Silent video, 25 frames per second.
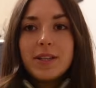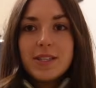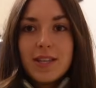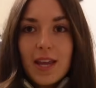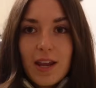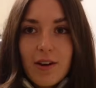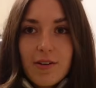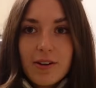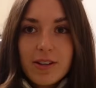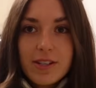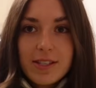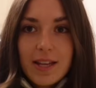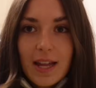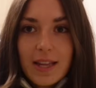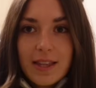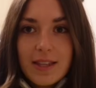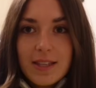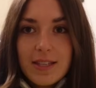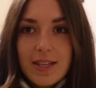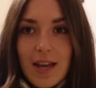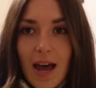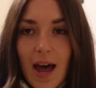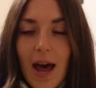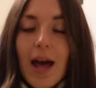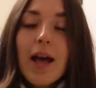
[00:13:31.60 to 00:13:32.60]
Secret
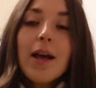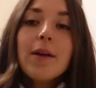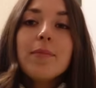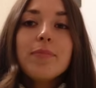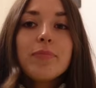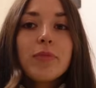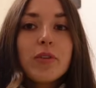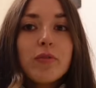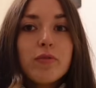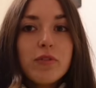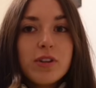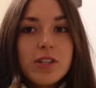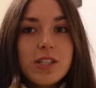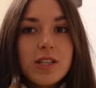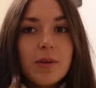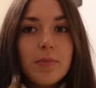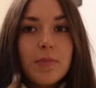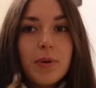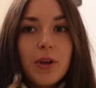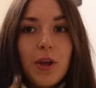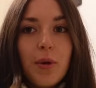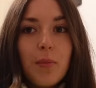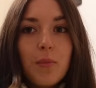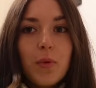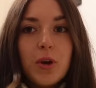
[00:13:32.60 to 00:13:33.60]
Santa
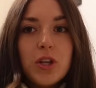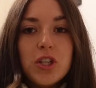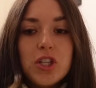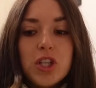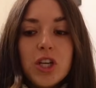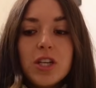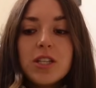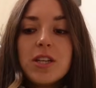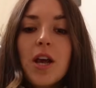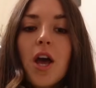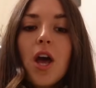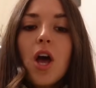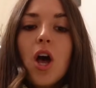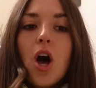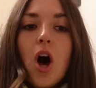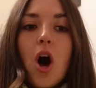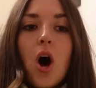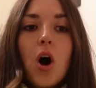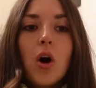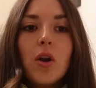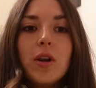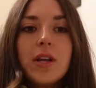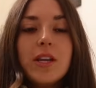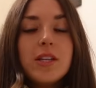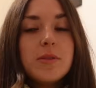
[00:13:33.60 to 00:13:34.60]
recipient, which is
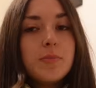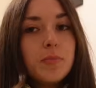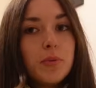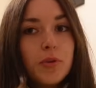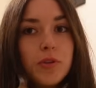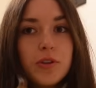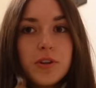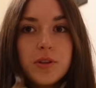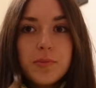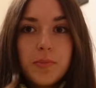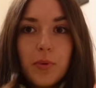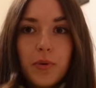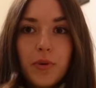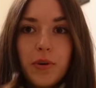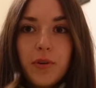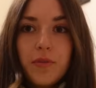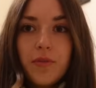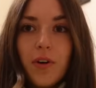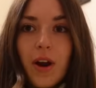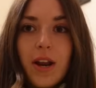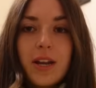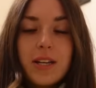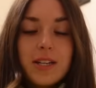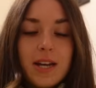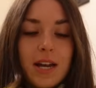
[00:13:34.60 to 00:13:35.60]
Ollie's brother's
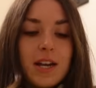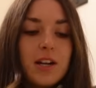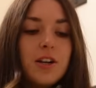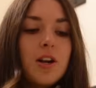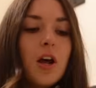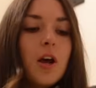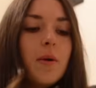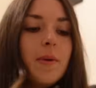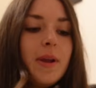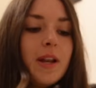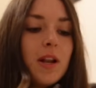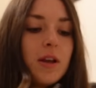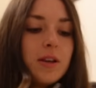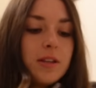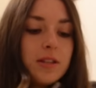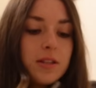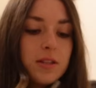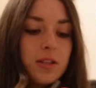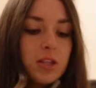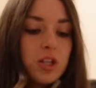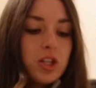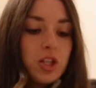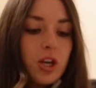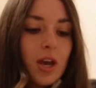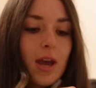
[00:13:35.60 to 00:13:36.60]
boyfriend. And I know he likes
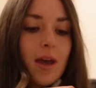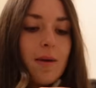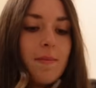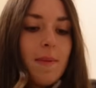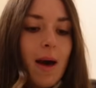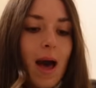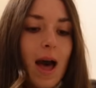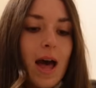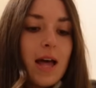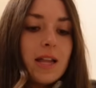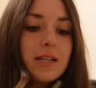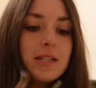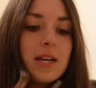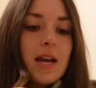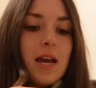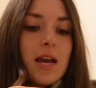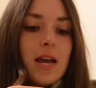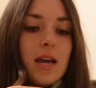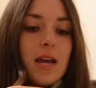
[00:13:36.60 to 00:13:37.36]
the gym and